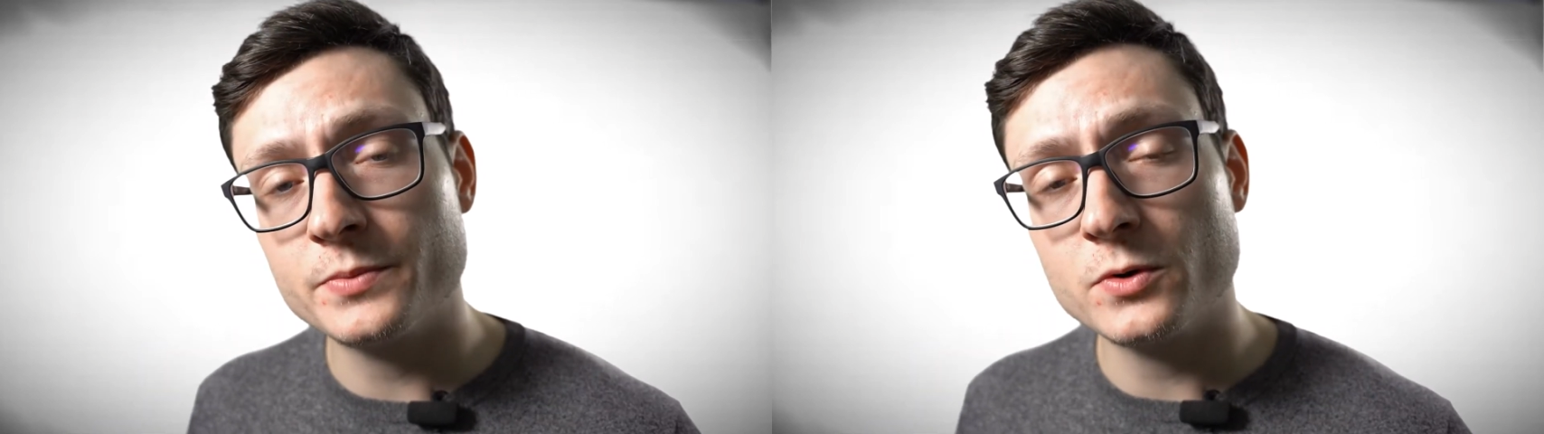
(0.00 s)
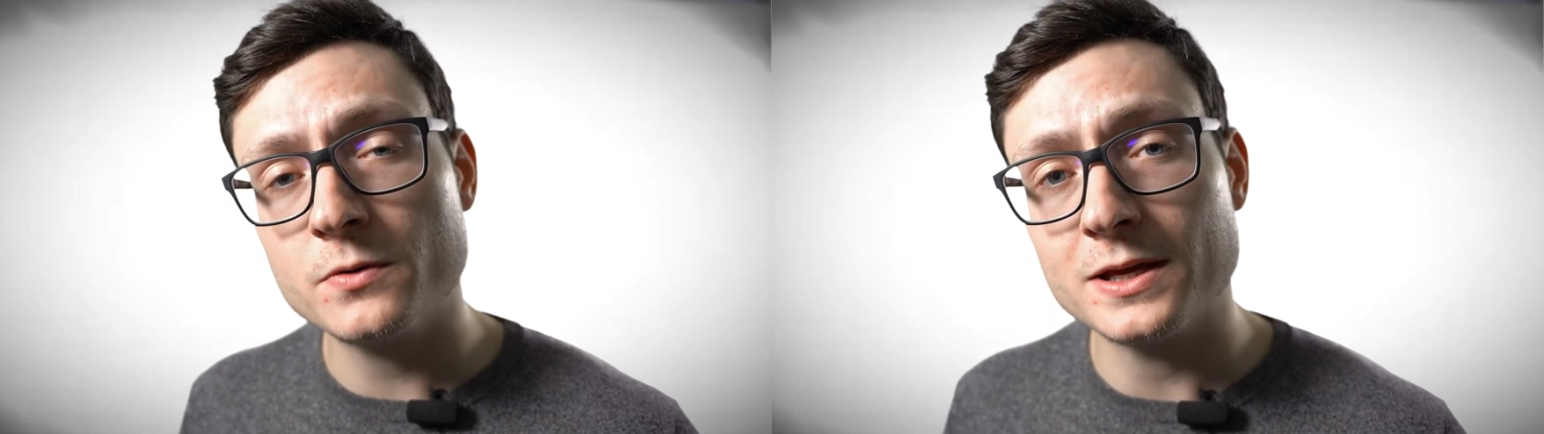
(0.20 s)

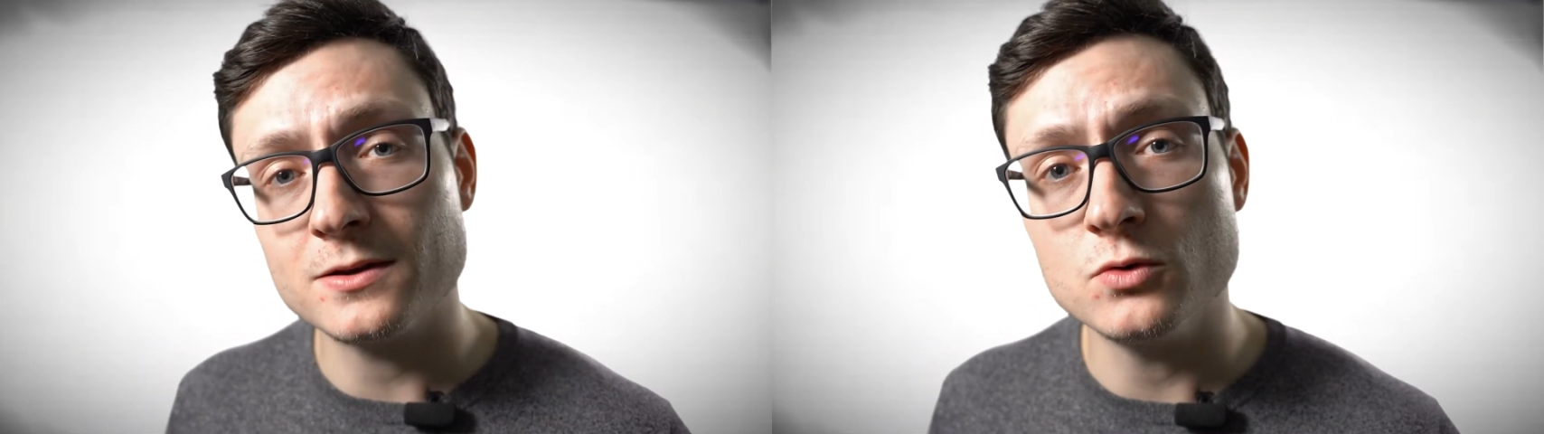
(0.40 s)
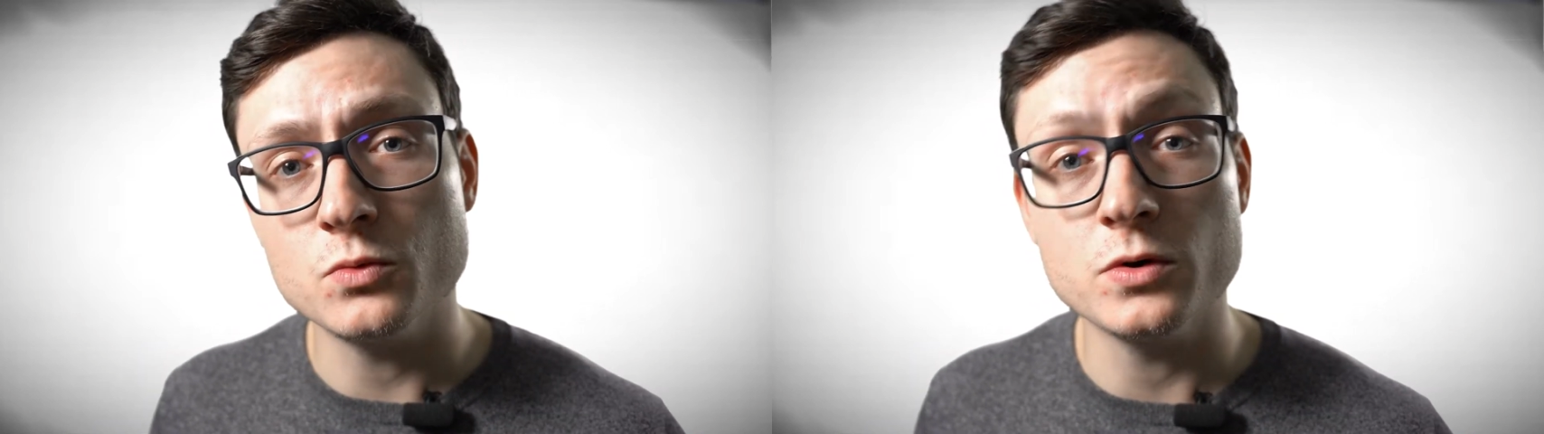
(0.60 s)
bowl
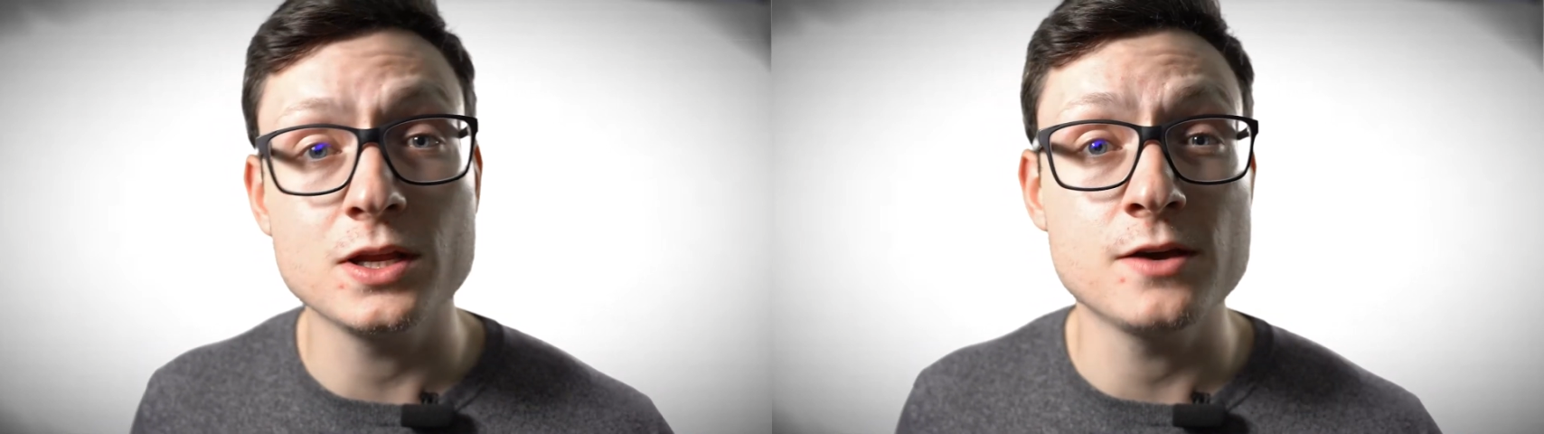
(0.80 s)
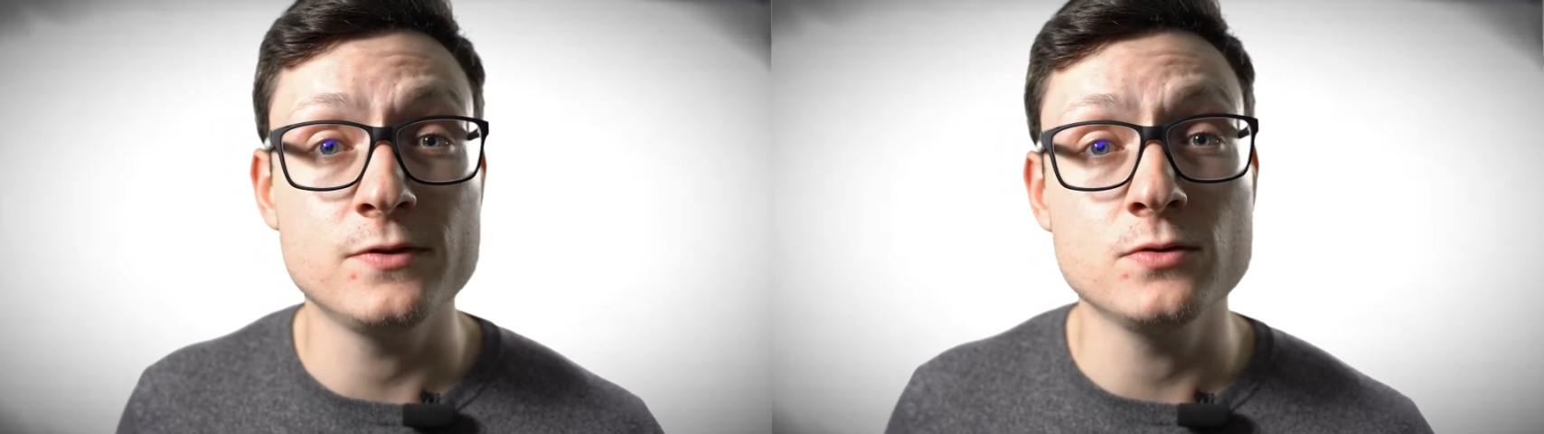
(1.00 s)
than you
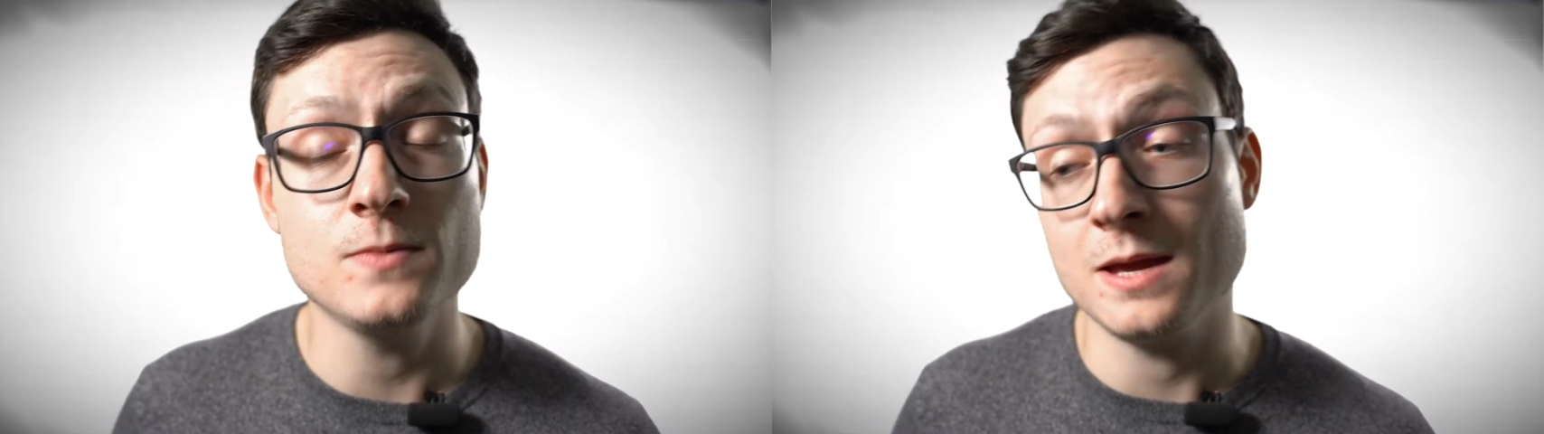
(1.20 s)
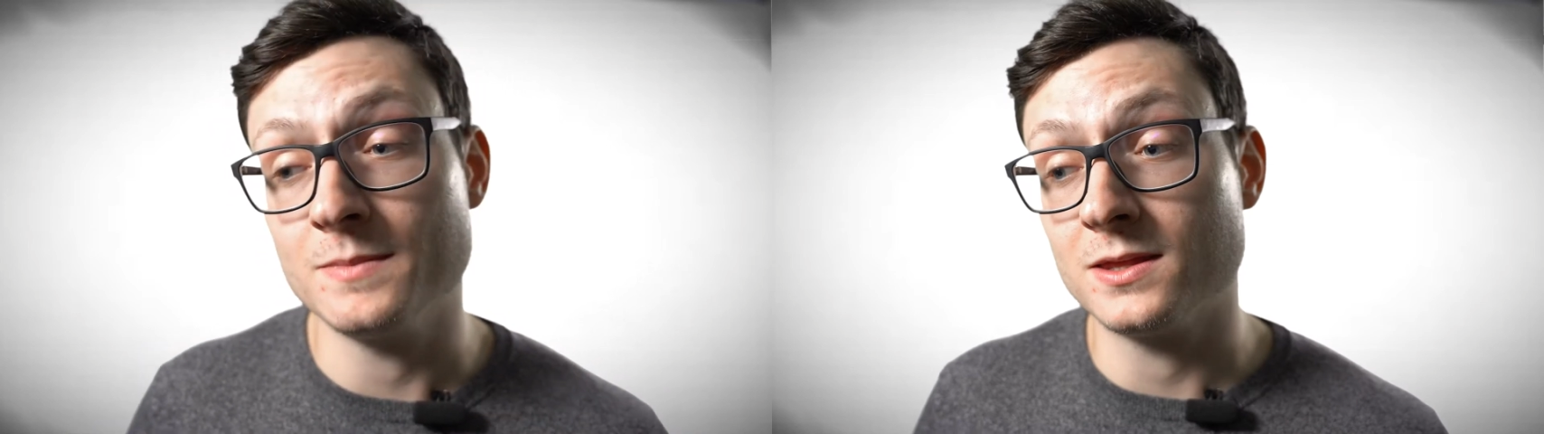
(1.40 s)
would if you
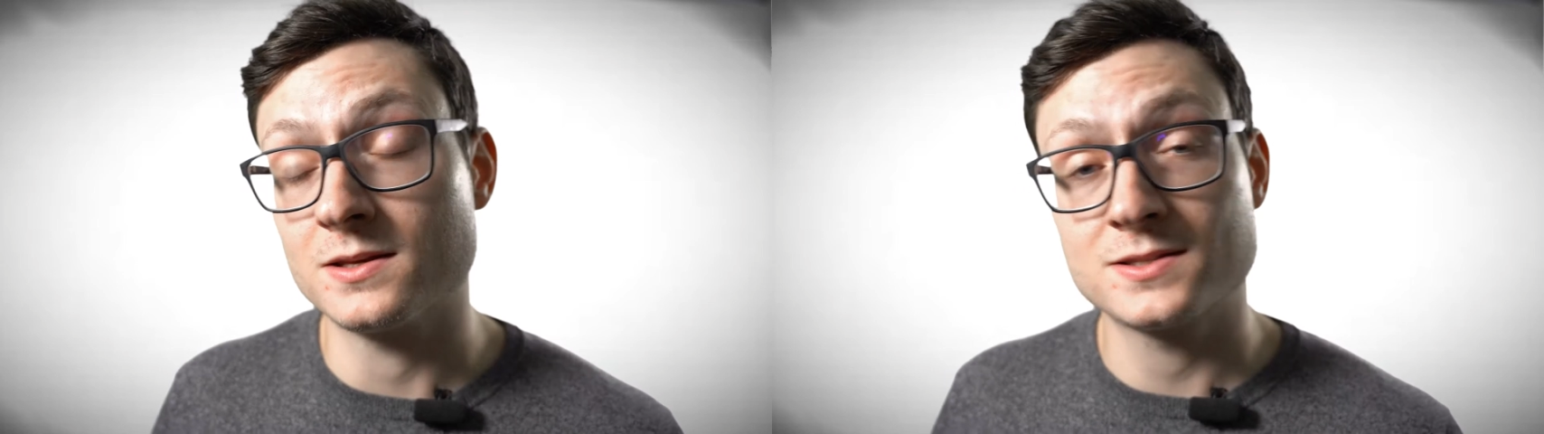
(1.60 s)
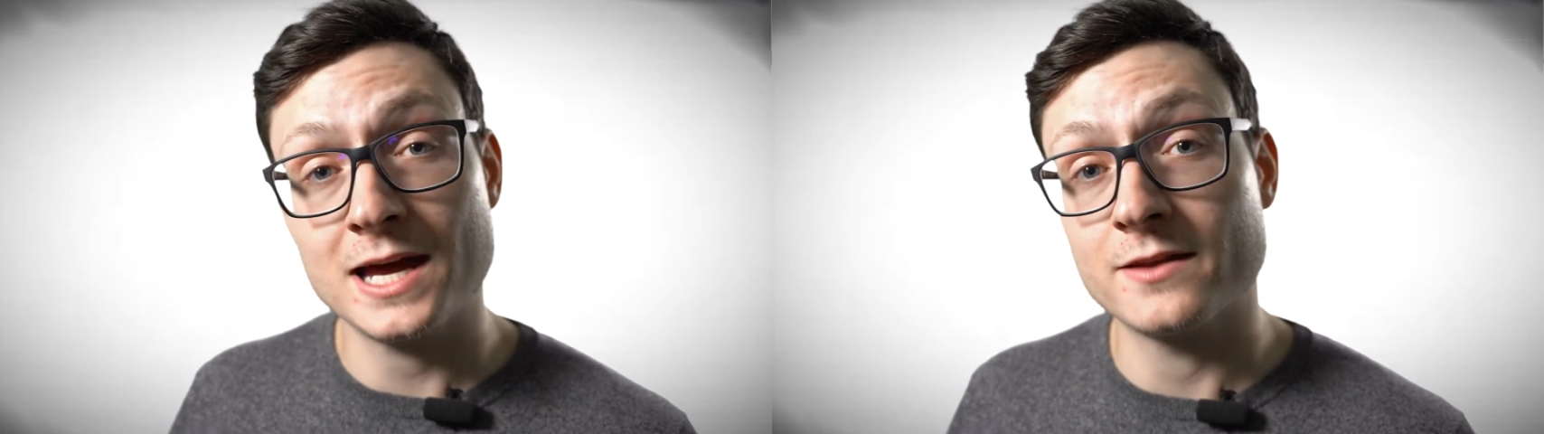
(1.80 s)
aim at the
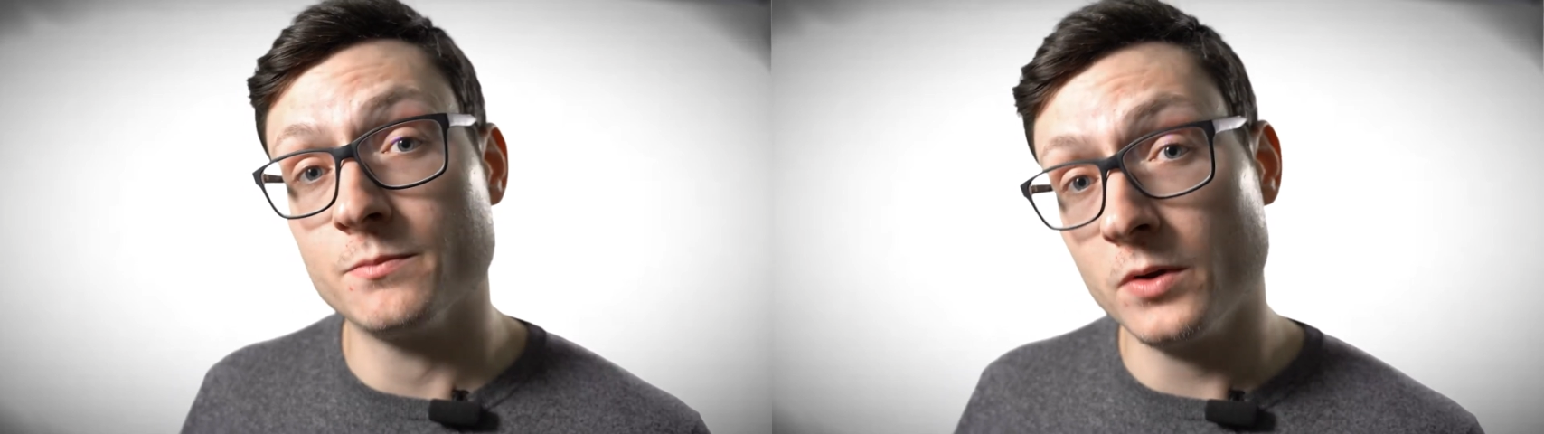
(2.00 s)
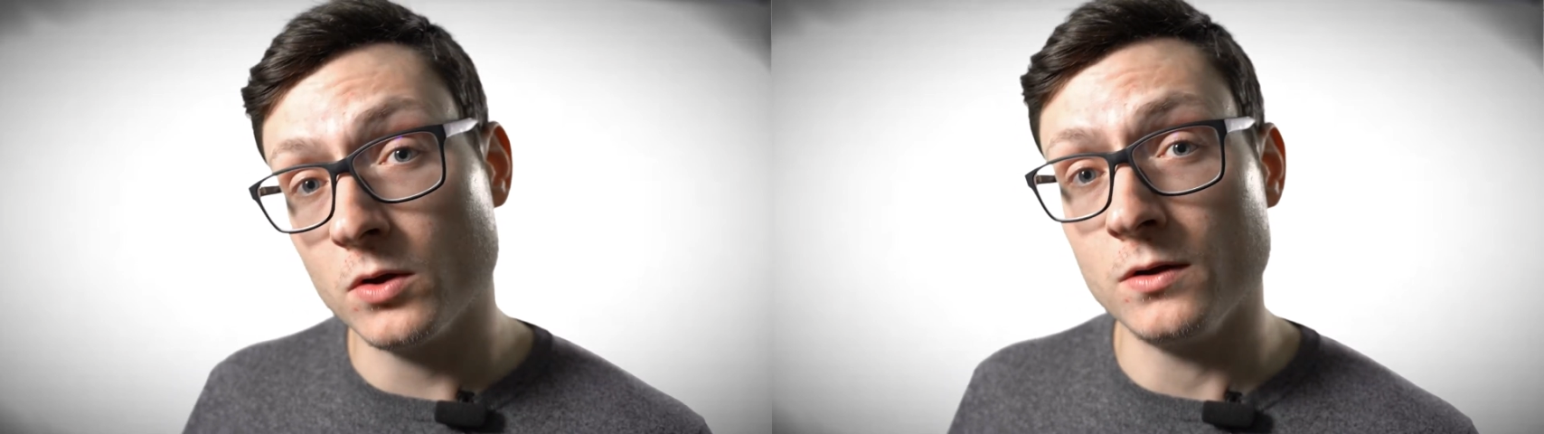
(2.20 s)
side of the
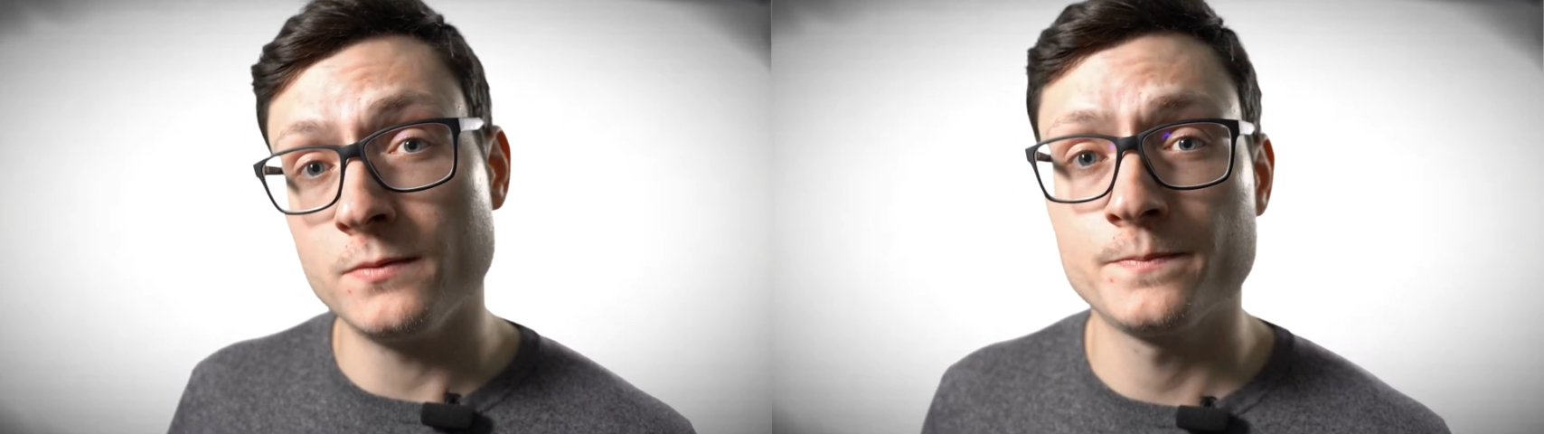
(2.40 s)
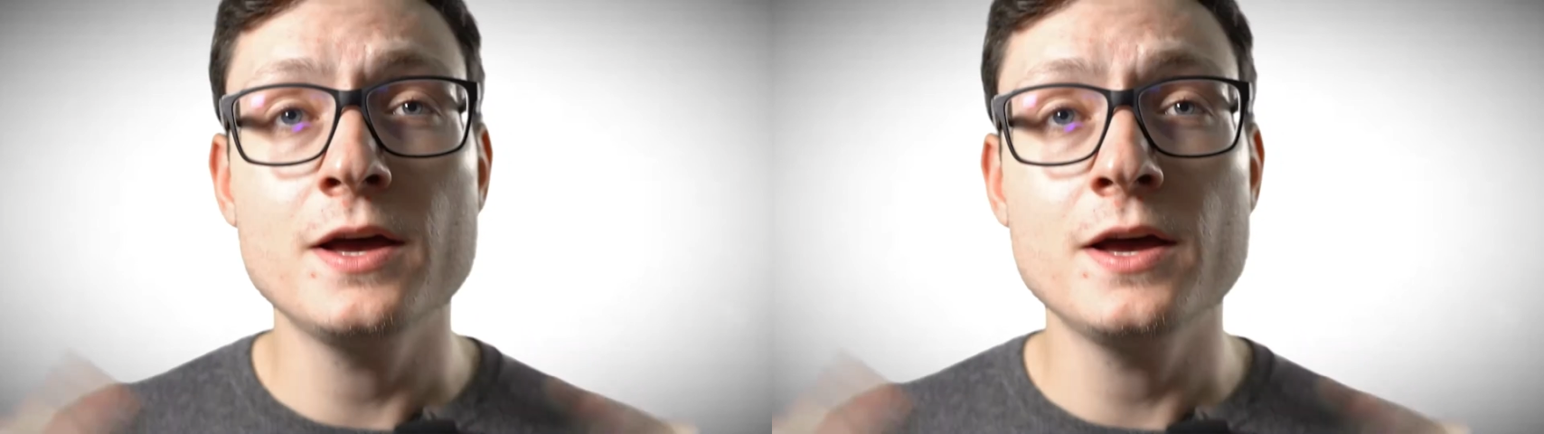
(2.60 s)
bowl.